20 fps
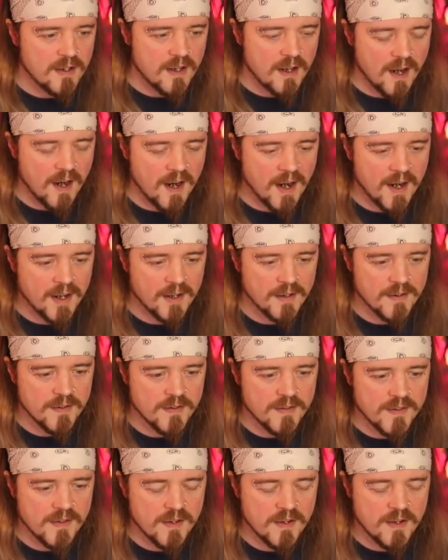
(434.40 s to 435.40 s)

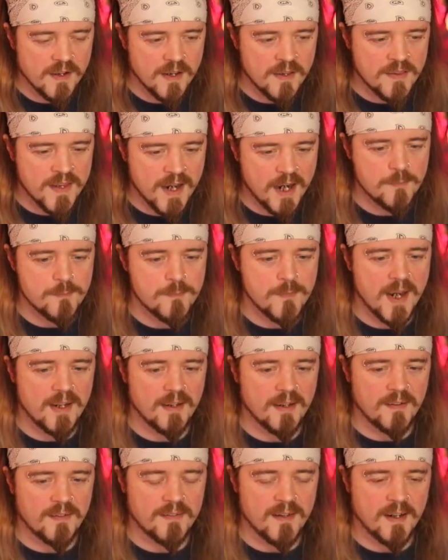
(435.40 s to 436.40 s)
and that
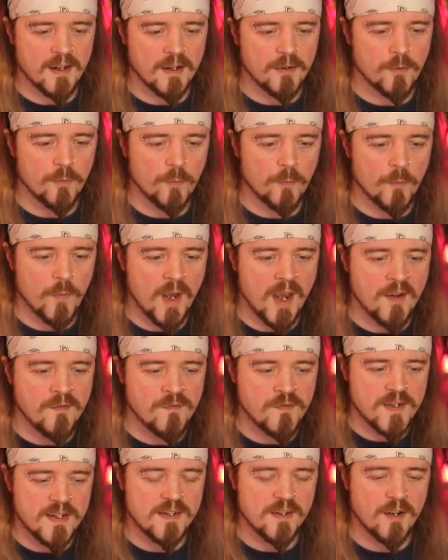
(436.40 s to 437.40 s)
meant that
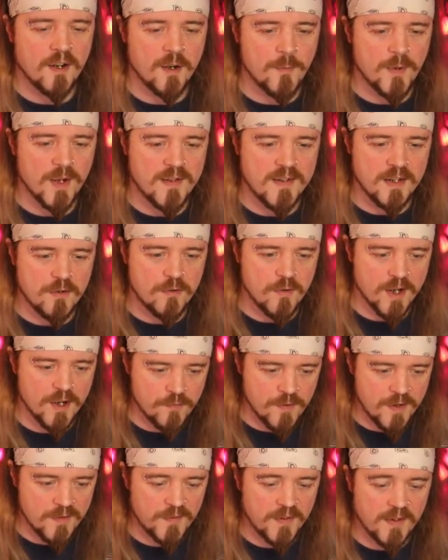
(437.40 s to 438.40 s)
every time I did greater
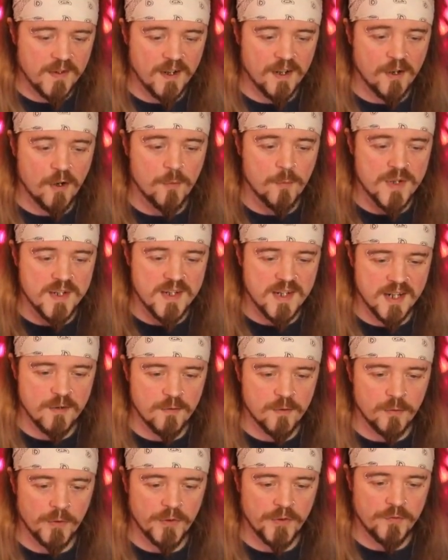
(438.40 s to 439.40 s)
rifts and I got
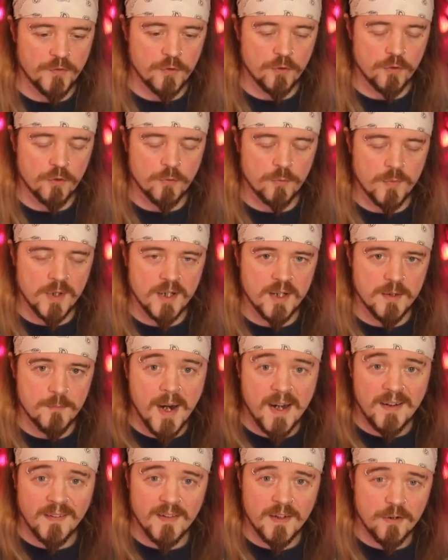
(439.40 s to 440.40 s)
materials for my
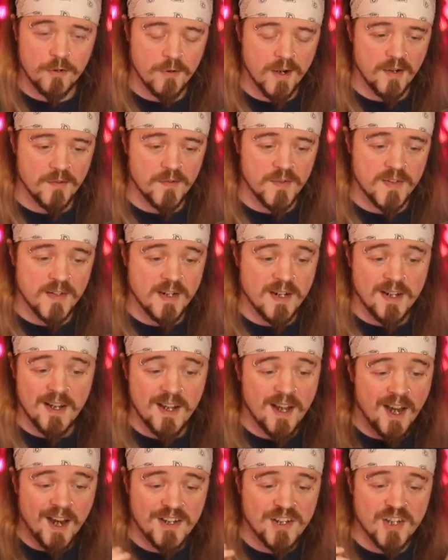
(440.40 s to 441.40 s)
mastercrafts,
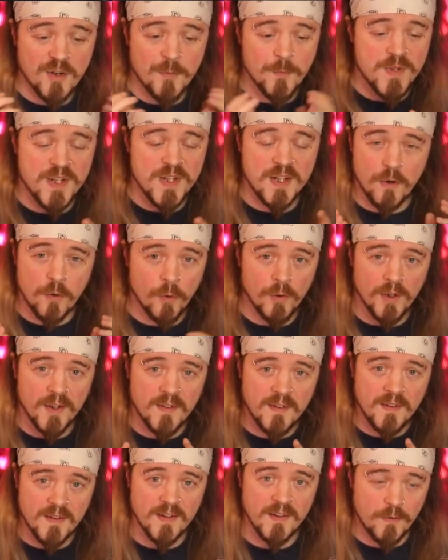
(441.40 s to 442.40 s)
I dumped it all
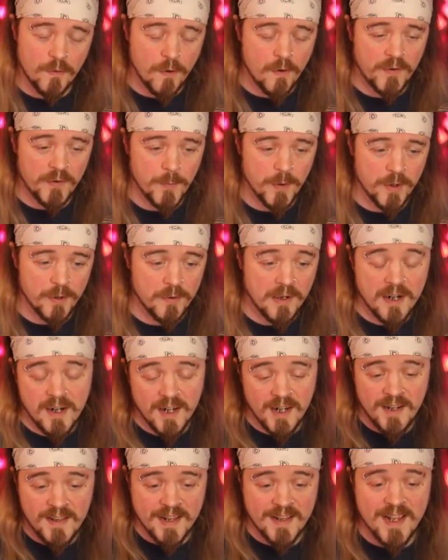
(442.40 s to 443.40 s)
into this crossbow,
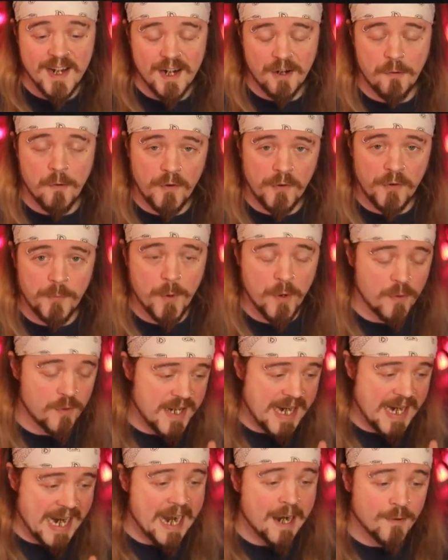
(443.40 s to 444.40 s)
and then that crossbow
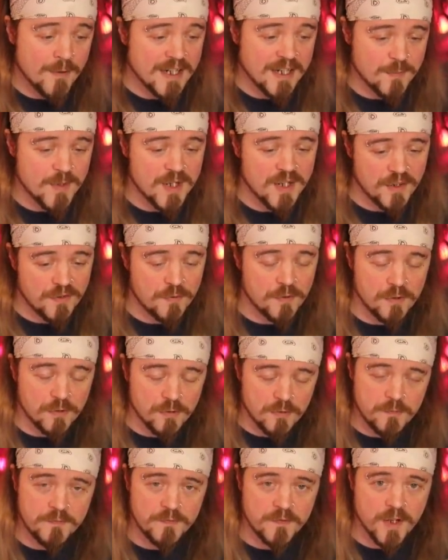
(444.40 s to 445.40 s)
carried me
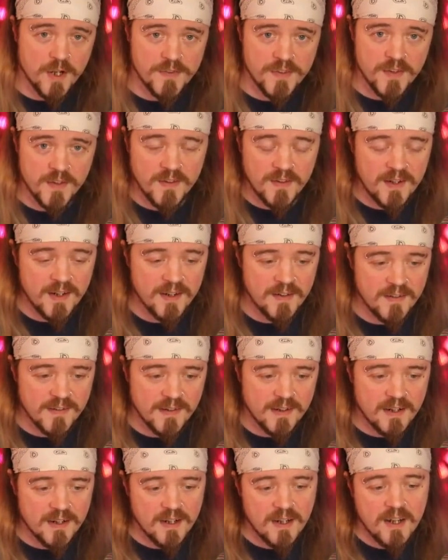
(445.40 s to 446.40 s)
through further tiers.
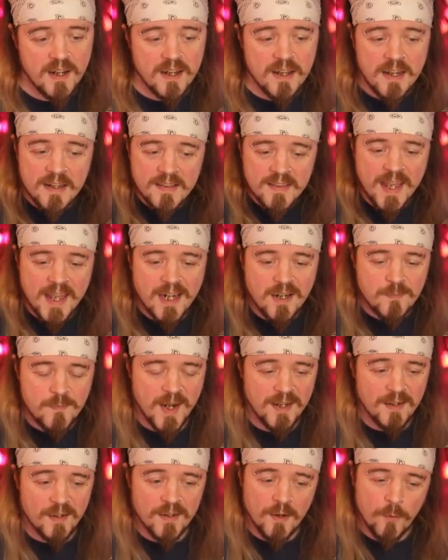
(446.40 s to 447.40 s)
It then
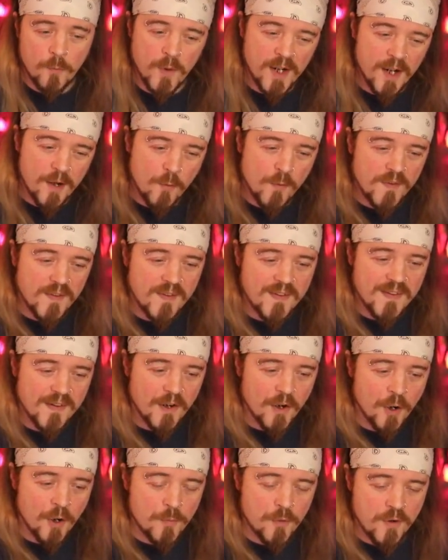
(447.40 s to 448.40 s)
meant that when I wanted
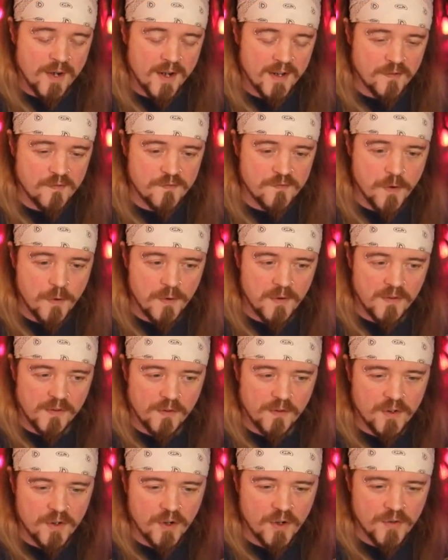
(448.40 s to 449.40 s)
to upgrade and focus
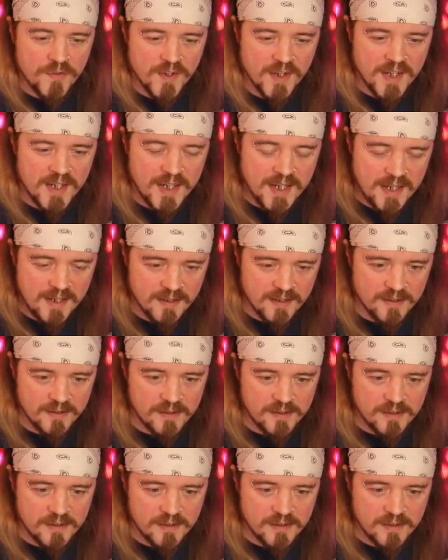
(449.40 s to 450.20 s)
on other gear,